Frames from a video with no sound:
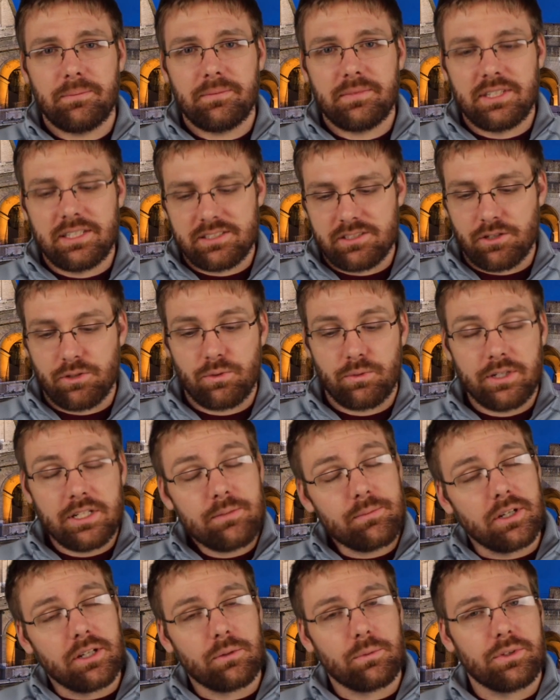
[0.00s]
this
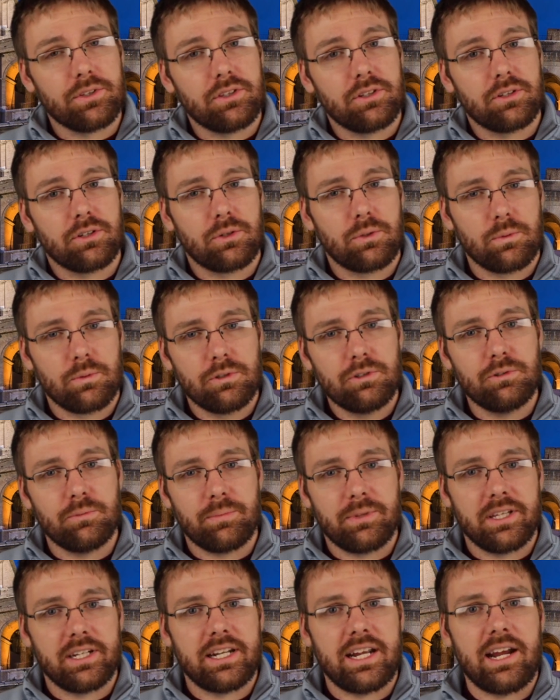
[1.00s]
agreement with your
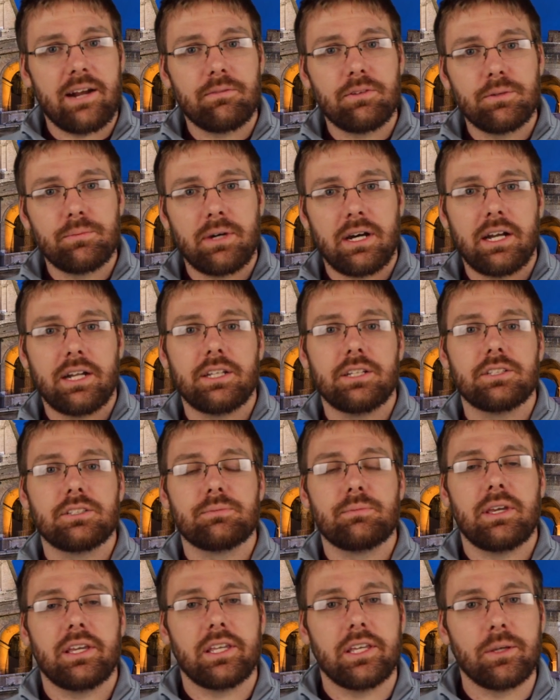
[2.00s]
group that everybody
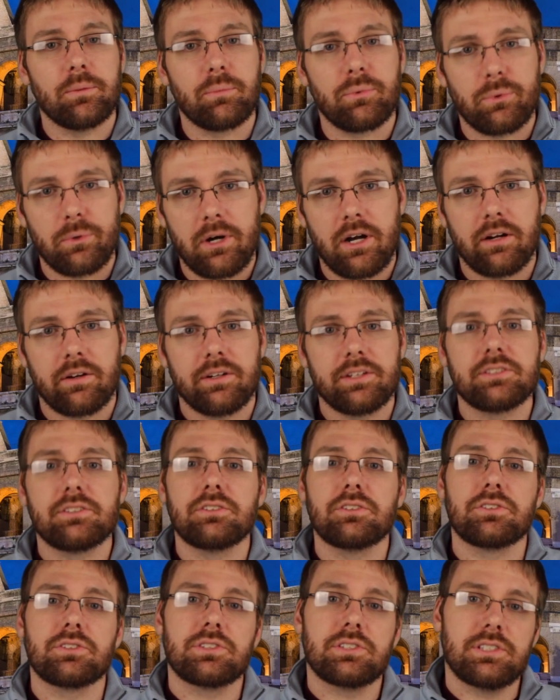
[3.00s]
is making progress
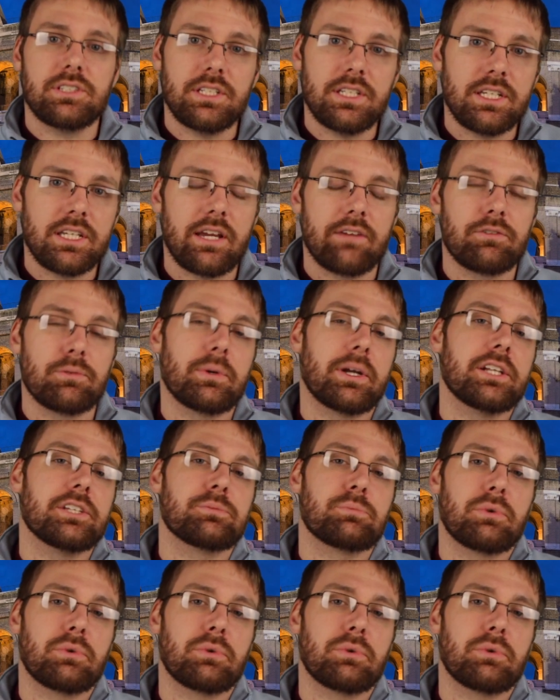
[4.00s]
and you're seeing everybody's